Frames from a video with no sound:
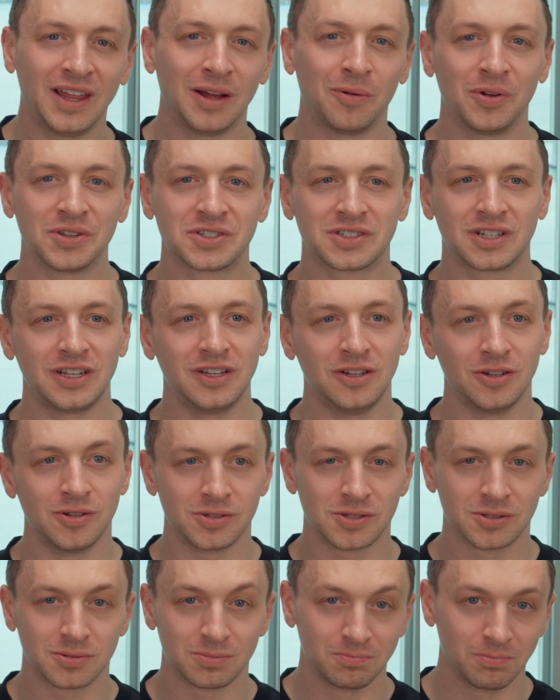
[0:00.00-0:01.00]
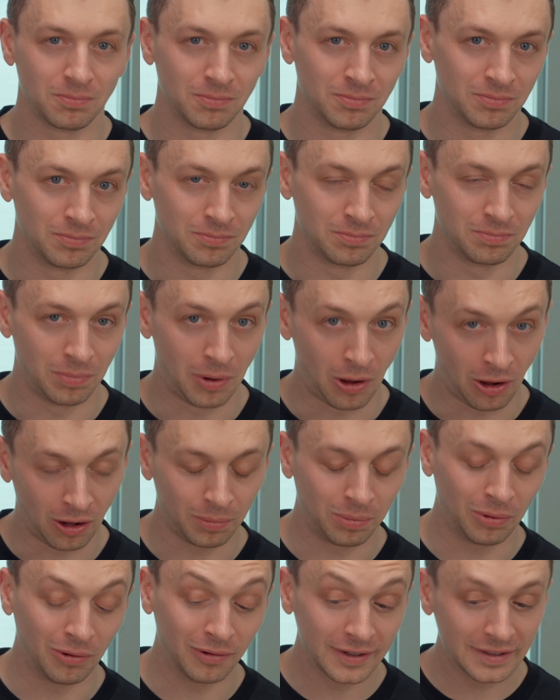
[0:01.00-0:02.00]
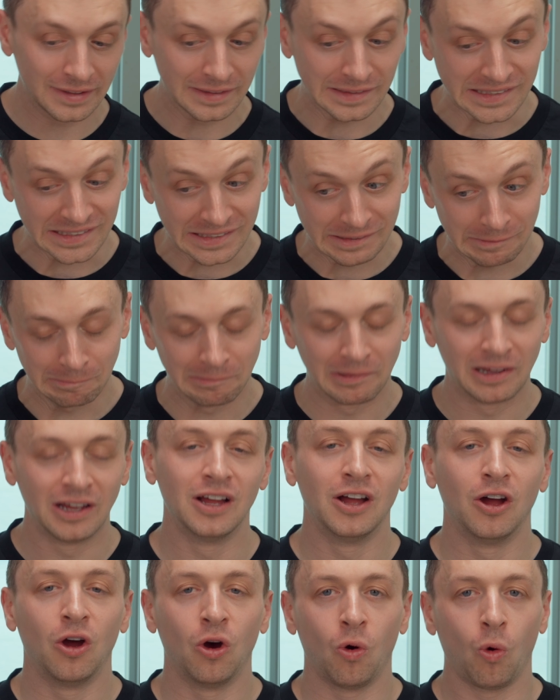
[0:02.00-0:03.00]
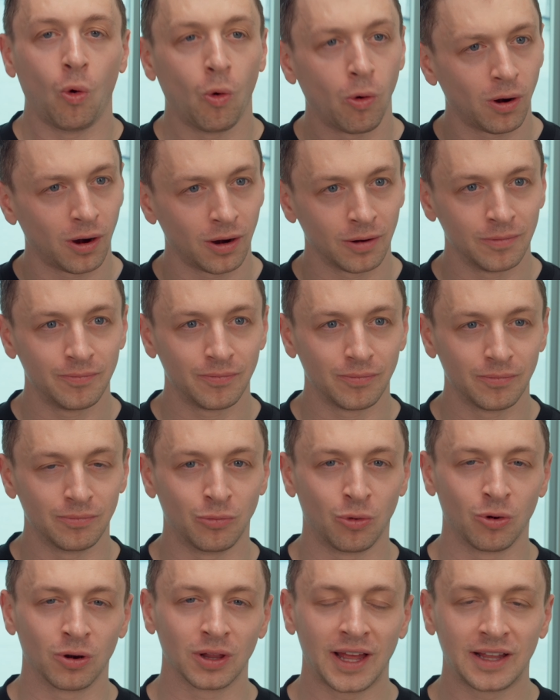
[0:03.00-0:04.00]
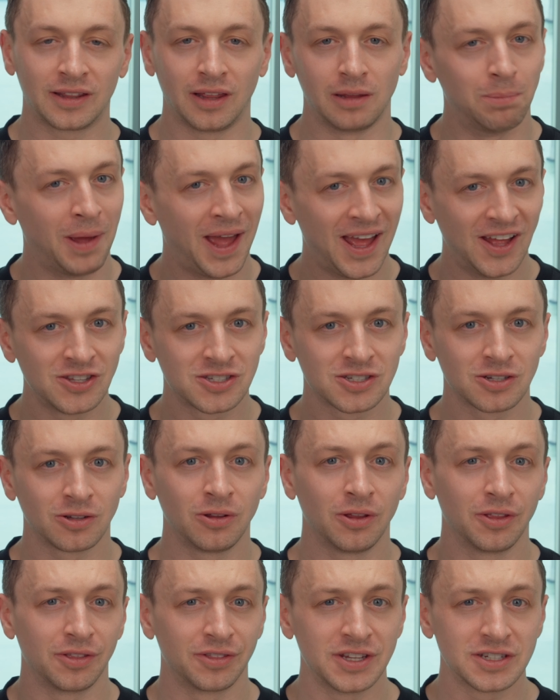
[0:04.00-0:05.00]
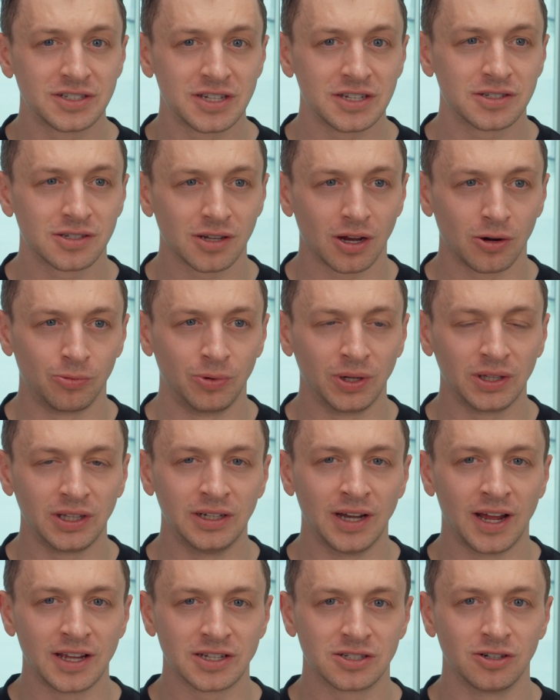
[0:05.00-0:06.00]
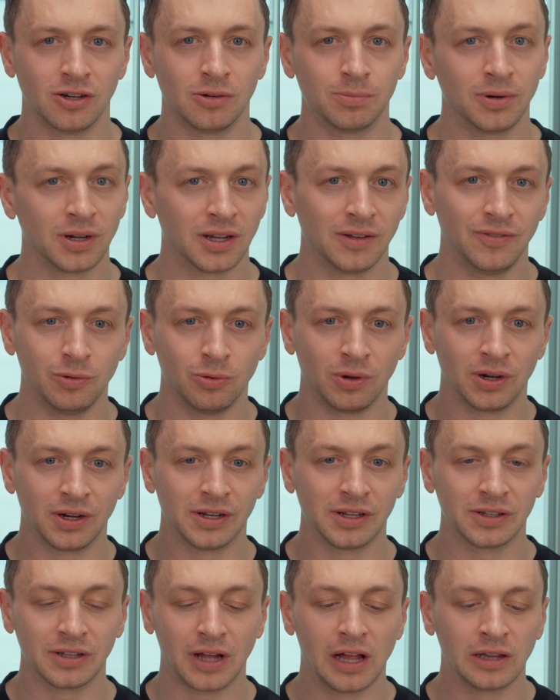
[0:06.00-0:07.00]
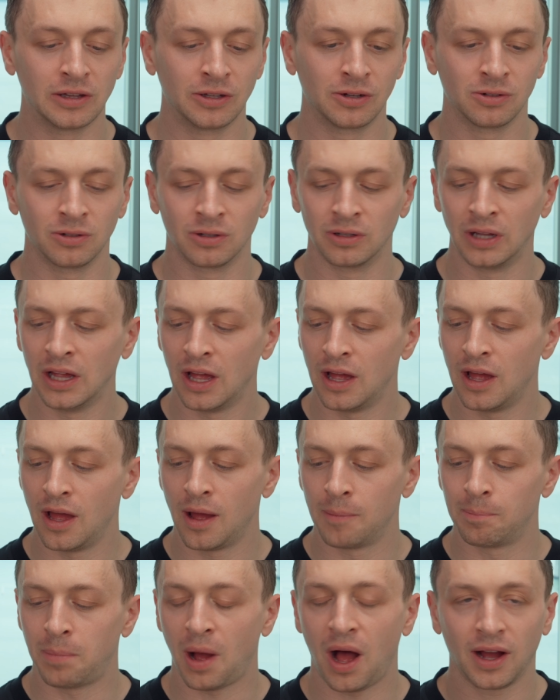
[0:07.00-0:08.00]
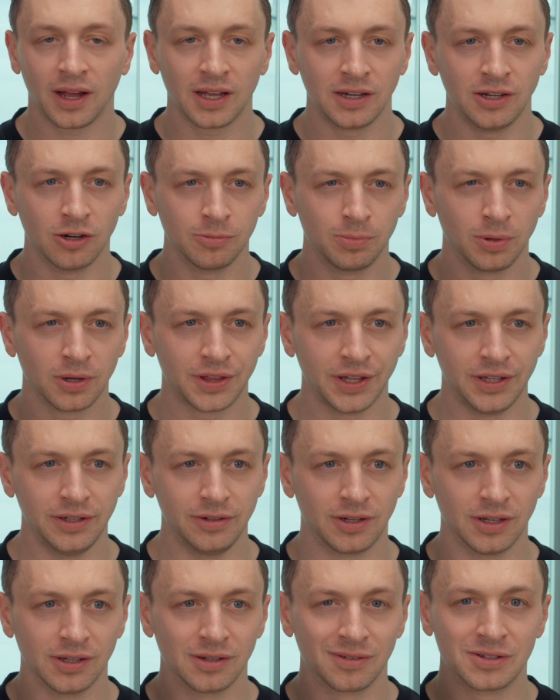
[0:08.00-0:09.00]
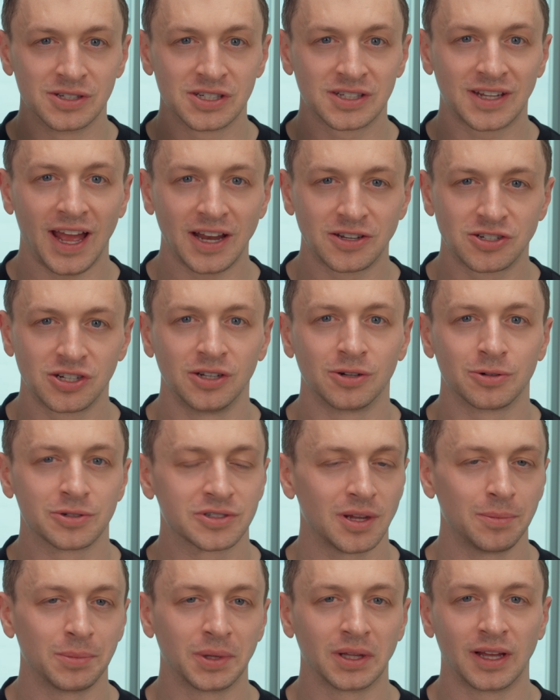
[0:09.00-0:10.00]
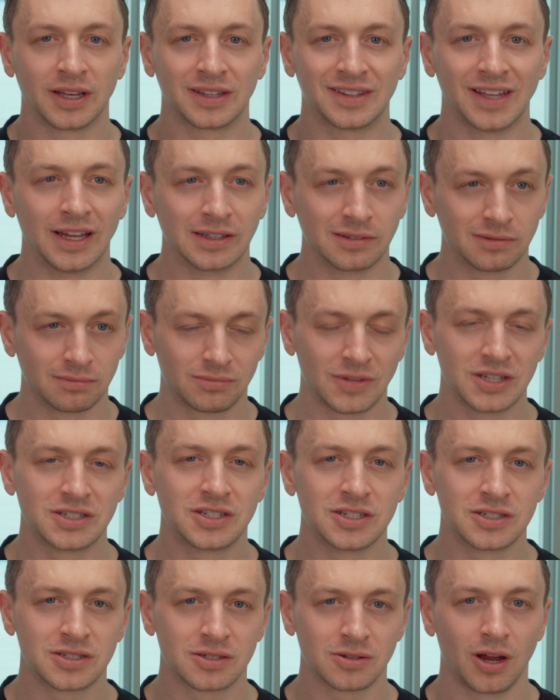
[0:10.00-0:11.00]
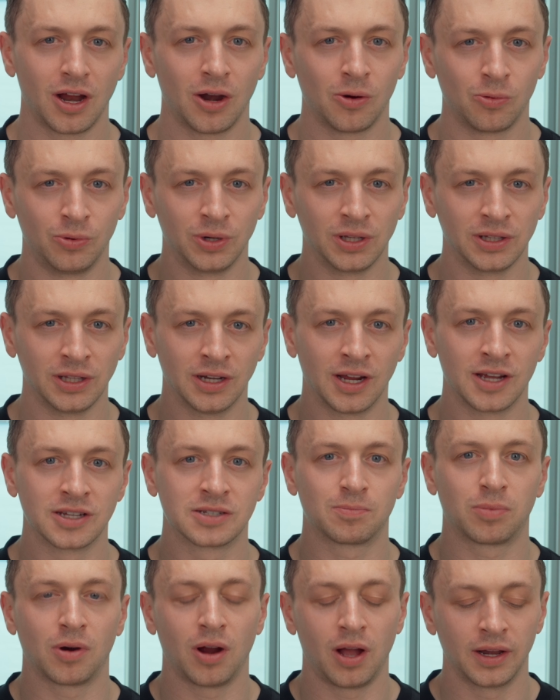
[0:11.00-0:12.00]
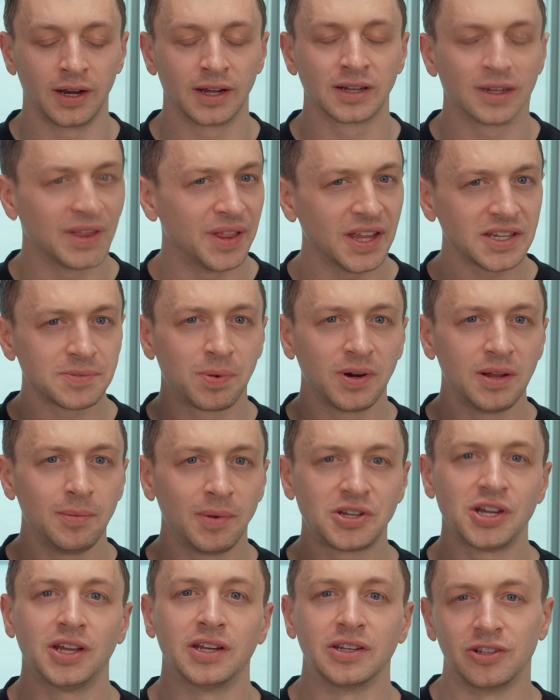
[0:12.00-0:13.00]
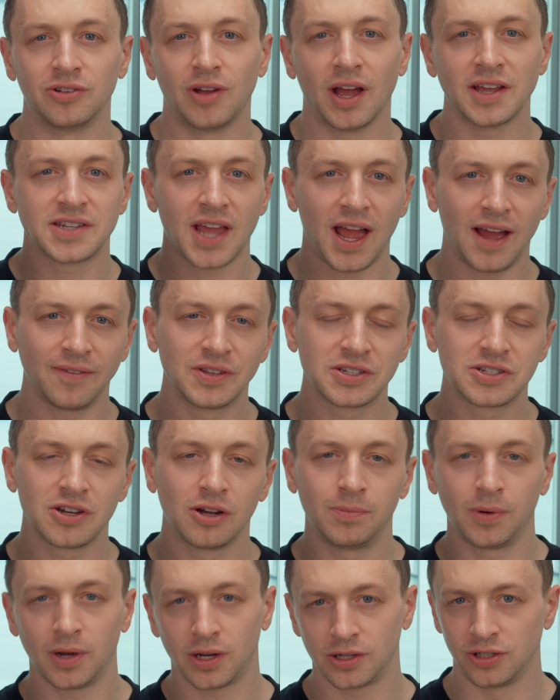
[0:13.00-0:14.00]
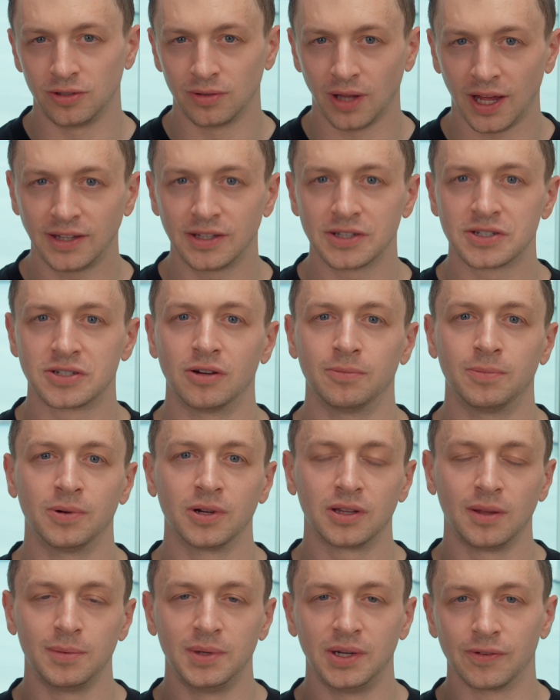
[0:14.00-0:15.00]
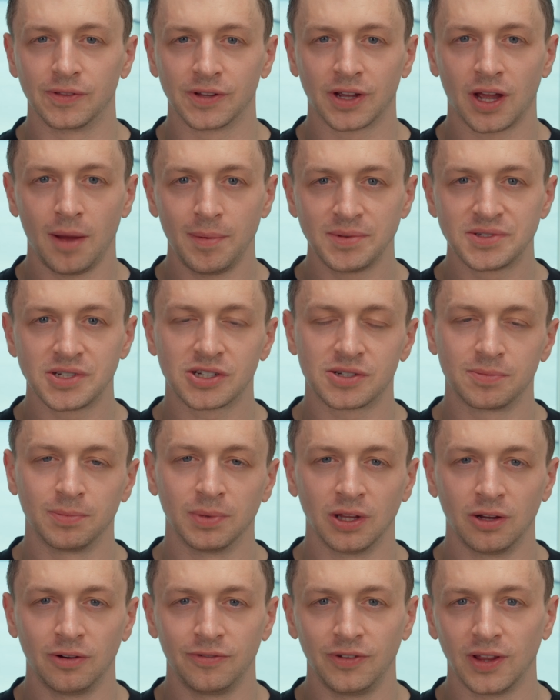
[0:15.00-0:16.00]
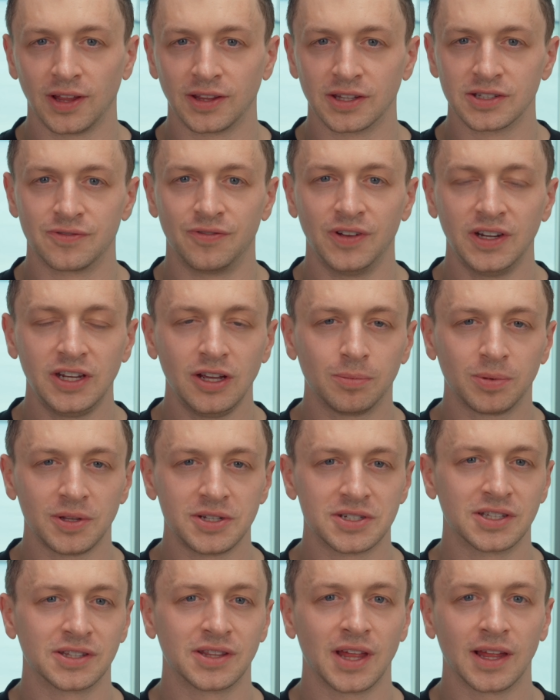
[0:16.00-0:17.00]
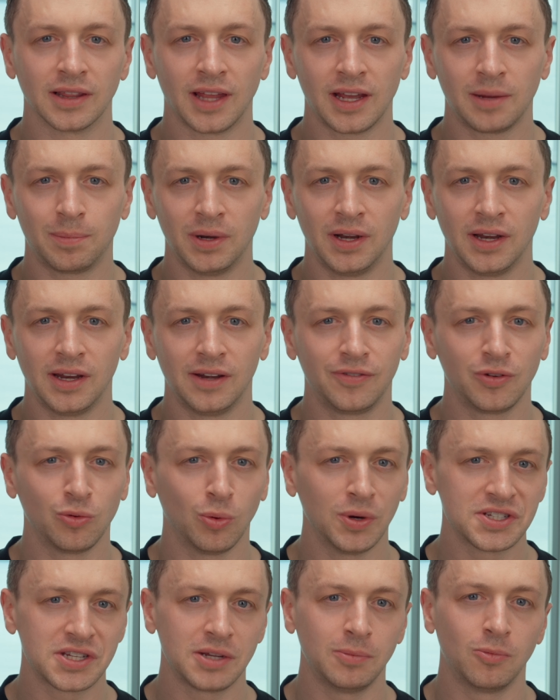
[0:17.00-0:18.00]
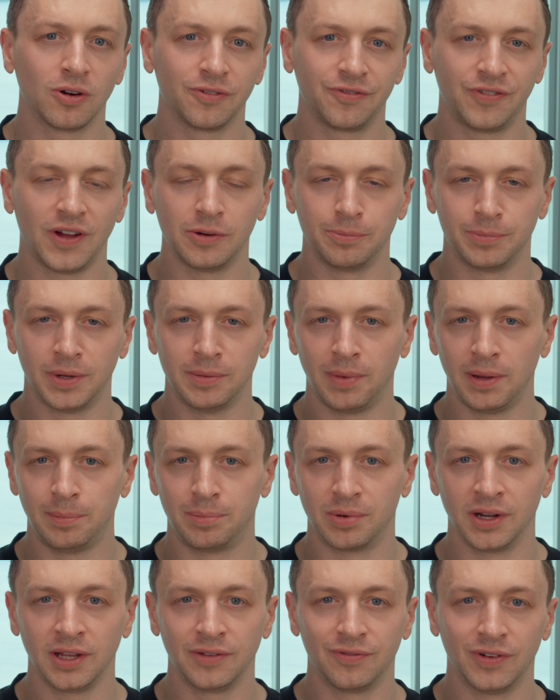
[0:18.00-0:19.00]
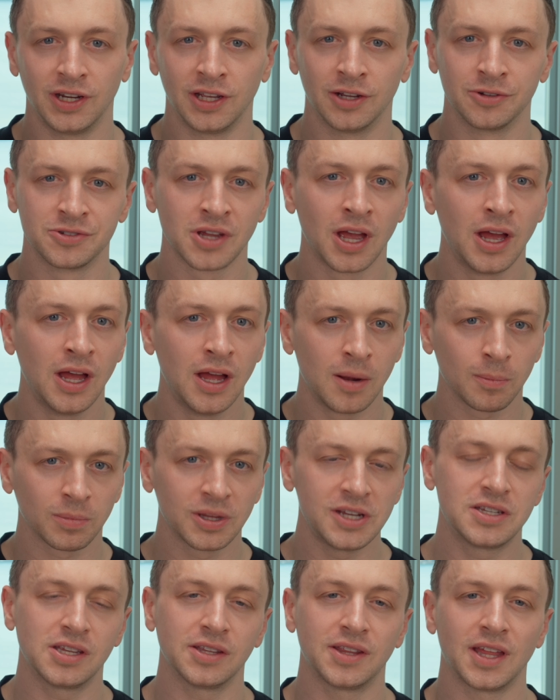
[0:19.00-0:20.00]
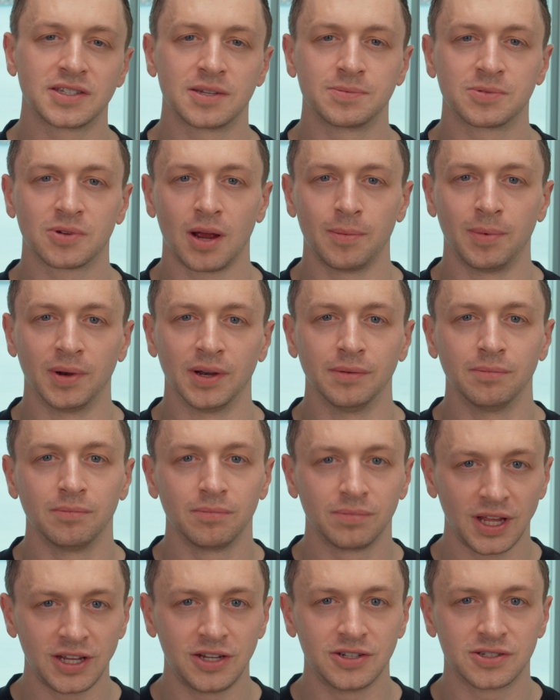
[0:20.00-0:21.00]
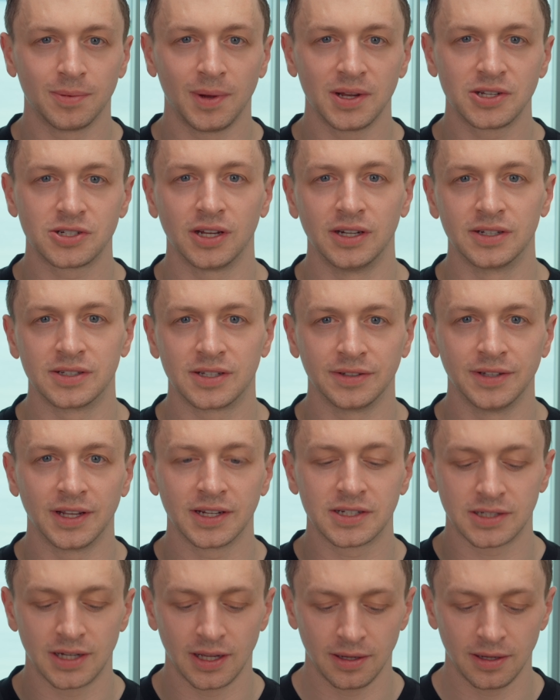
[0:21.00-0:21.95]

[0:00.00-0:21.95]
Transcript: that wants to use ballpoints or more likely pencil, this is a really nice notebook if you wanted a, a little pocket notebook that you could sketch in or something like that. This is a really nice product. But that's pretty much it. Do you guys have this notebook? Do you like this notebook? Let me know in the comment section below. If you like this video, please hit that like button. And if you want to see more fountain pen, paper, and ink videos, please hit that subscribe button. Thank you so much, and until next